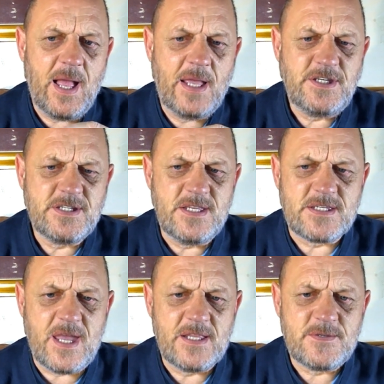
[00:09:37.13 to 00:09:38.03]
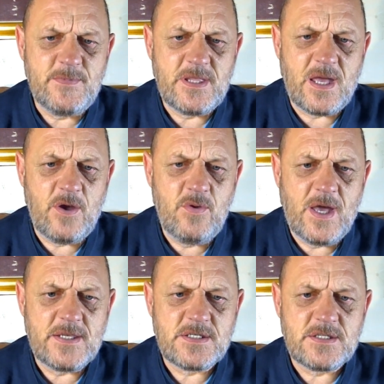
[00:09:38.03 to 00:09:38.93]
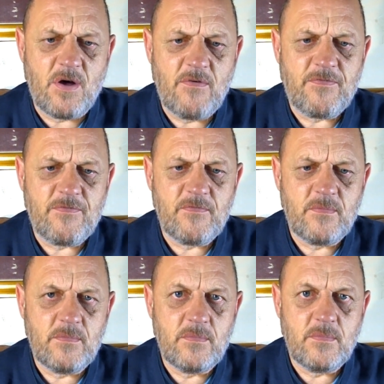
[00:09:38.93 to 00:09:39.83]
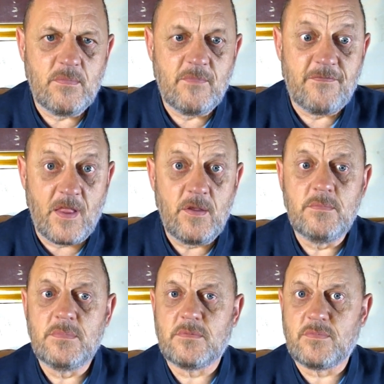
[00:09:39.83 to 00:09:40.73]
it just concerns me that how this stuff filmed